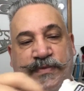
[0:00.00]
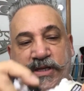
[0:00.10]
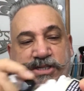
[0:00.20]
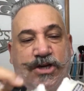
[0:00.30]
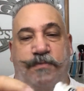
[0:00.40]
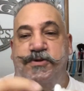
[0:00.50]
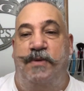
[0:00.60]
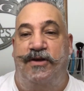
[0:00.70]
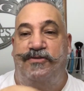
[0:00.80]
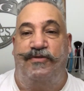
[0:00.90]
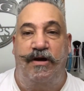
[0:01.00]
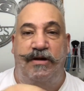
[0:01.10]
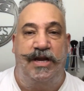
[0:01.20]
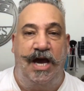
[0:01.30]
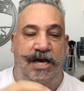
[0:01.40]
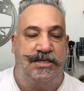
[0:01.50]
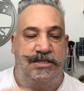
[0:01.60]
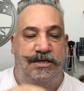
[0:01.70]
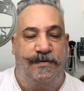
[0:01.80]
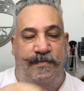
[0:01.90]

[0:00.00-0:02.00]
This soap smells very nice.